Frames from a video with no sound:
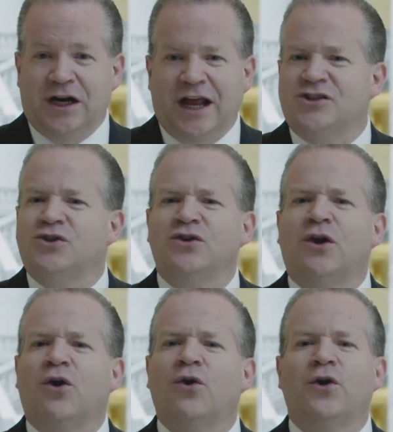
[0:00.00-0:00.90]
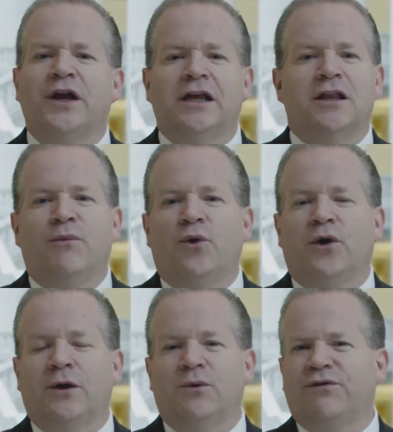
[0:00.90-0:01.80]
and I stood there early in the
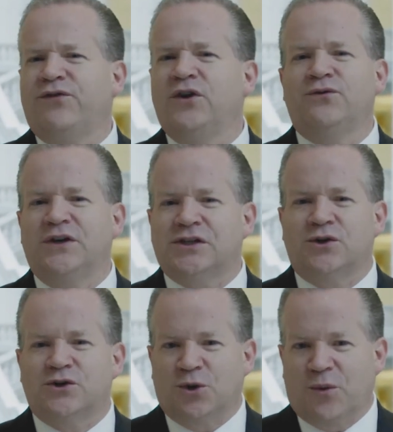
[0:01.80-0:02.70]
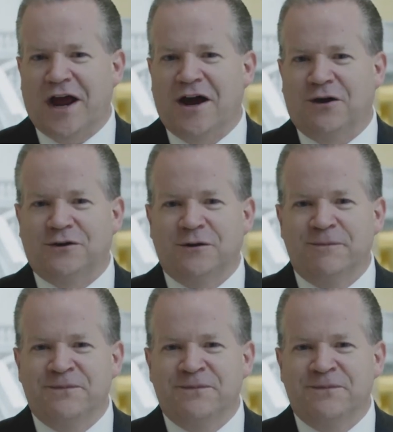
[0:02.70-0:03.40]
morning with few visitors around.